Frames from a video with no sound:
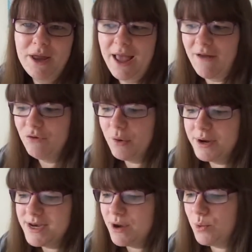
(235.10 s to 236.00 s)
have no
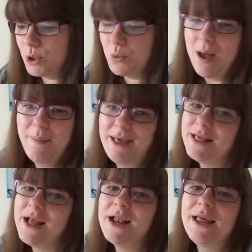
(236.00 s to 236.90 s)
idea what to wear
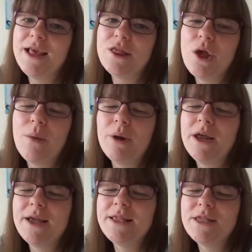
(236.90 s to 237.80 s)
basically. So I'm gonna
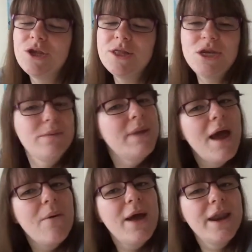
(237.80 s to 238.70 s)
get to the gym
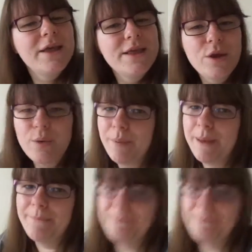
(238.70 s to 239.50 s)
now and I'll see you in a bit.